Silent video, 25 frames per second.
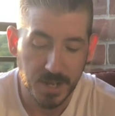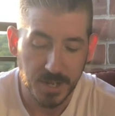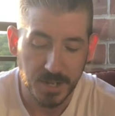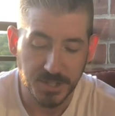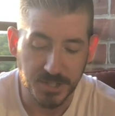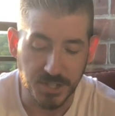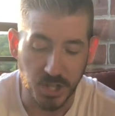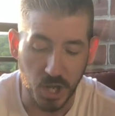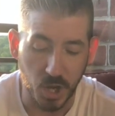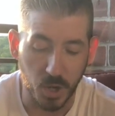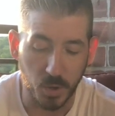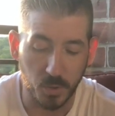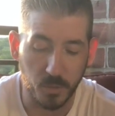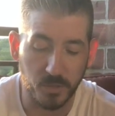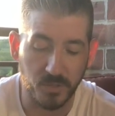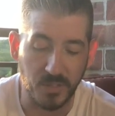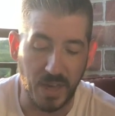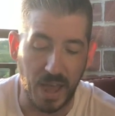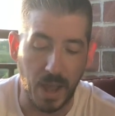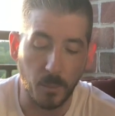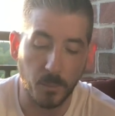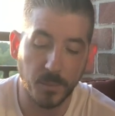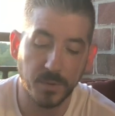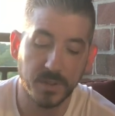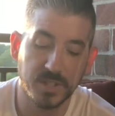So
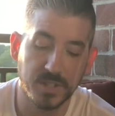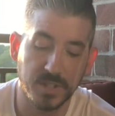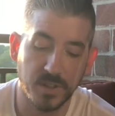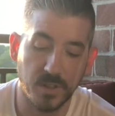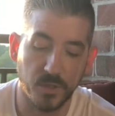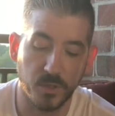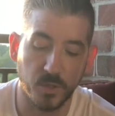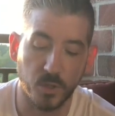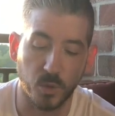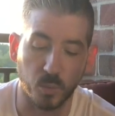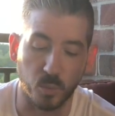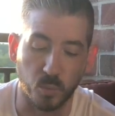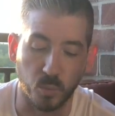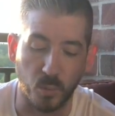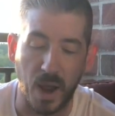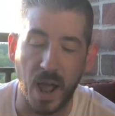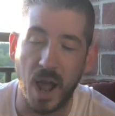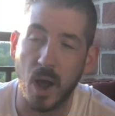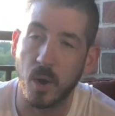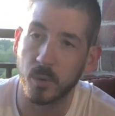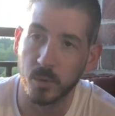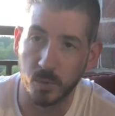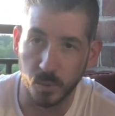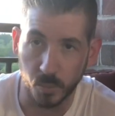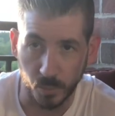that was the
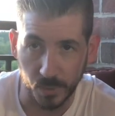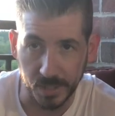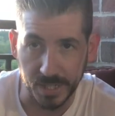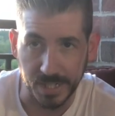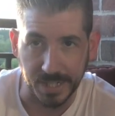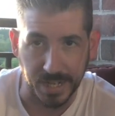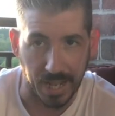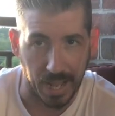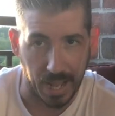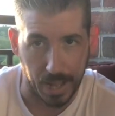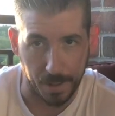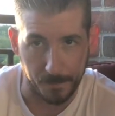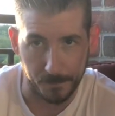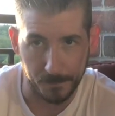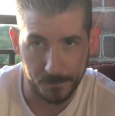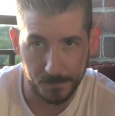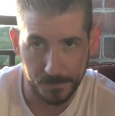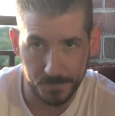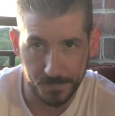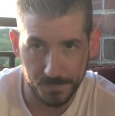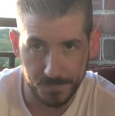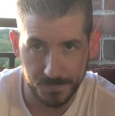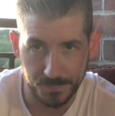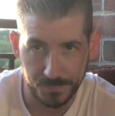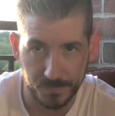round recap
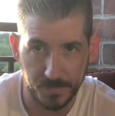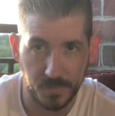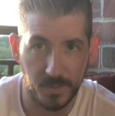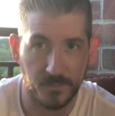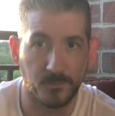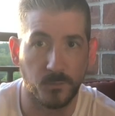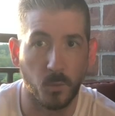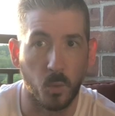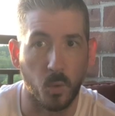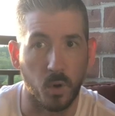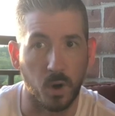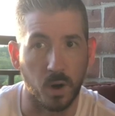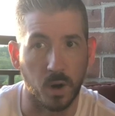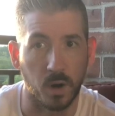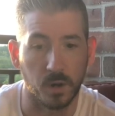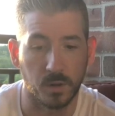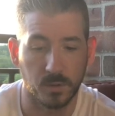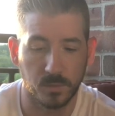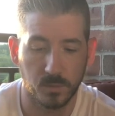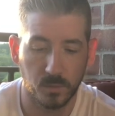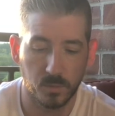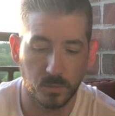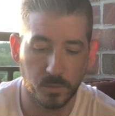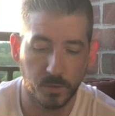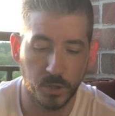for,
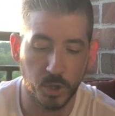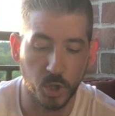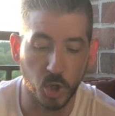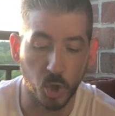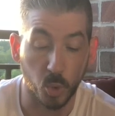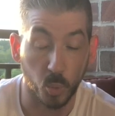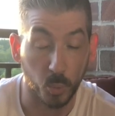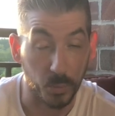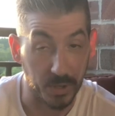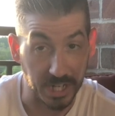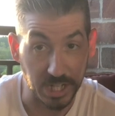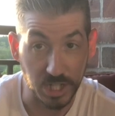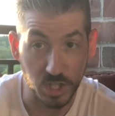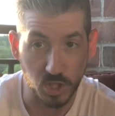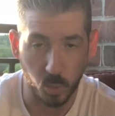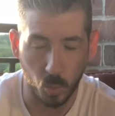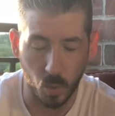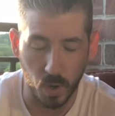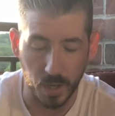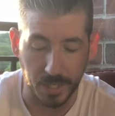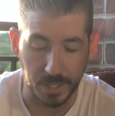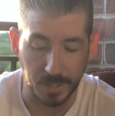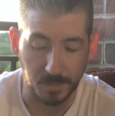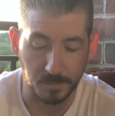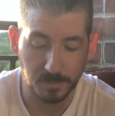week
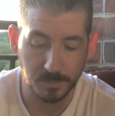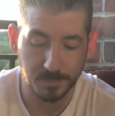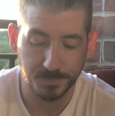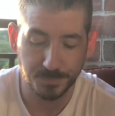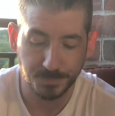20.